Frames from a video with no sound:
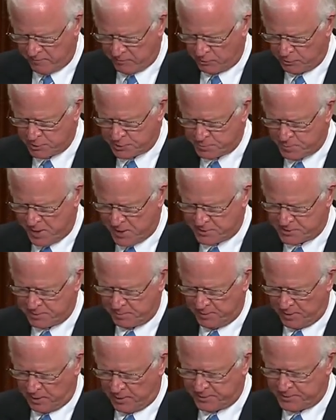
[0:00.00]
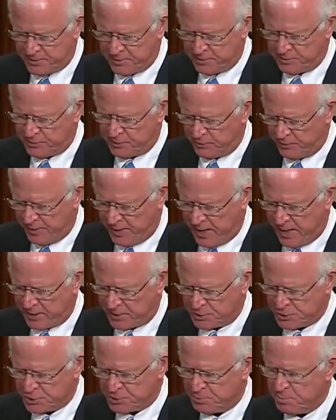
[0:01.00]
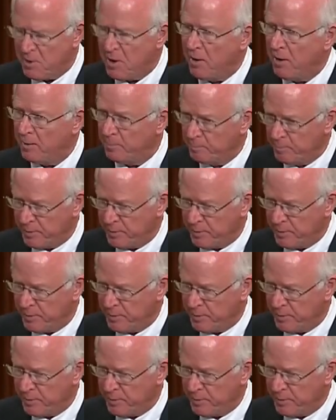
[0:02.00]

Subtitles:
a responsibility to enact smart